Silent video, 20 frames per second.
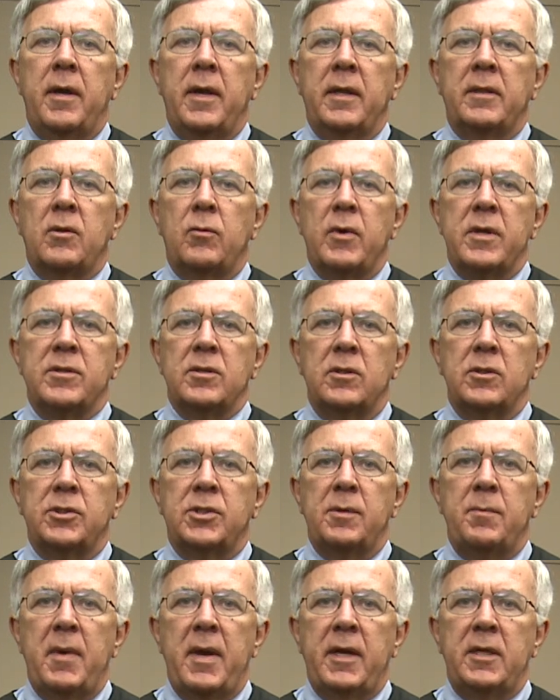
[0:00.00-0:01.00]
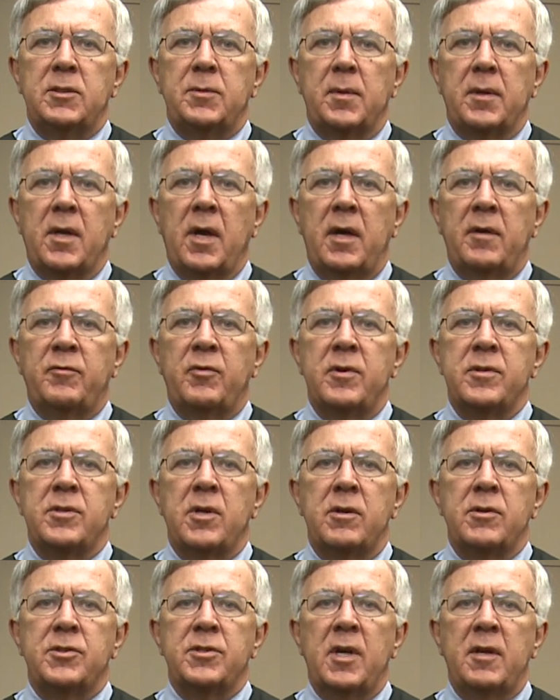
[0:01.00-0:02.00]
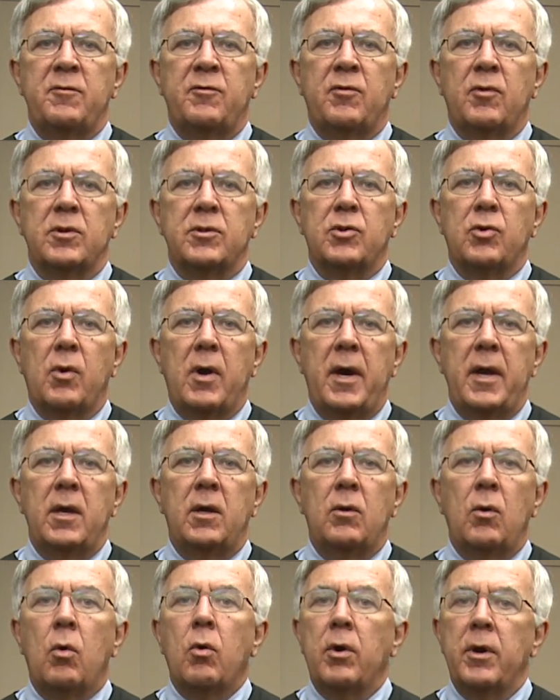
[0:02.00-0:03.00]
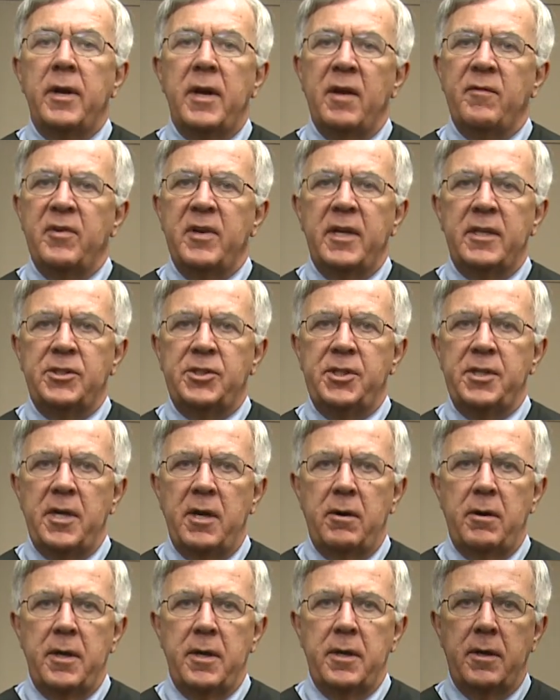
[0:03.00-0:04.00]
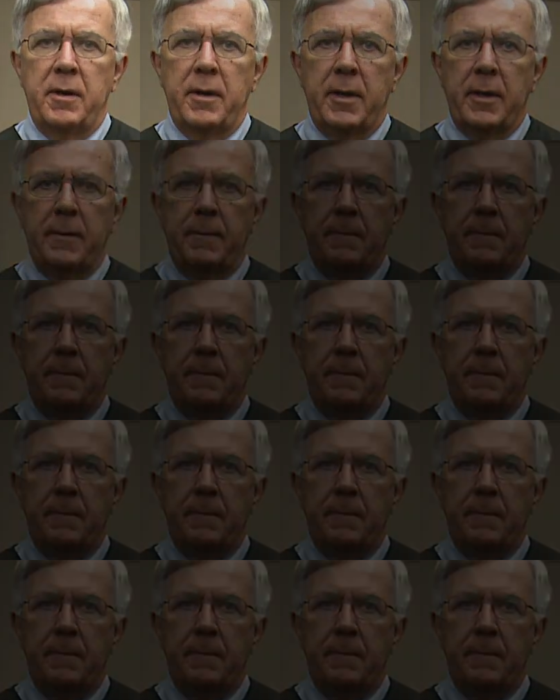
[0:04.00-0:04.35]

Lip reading: at the resolution management conference are set for trial or an evidentiary hearing.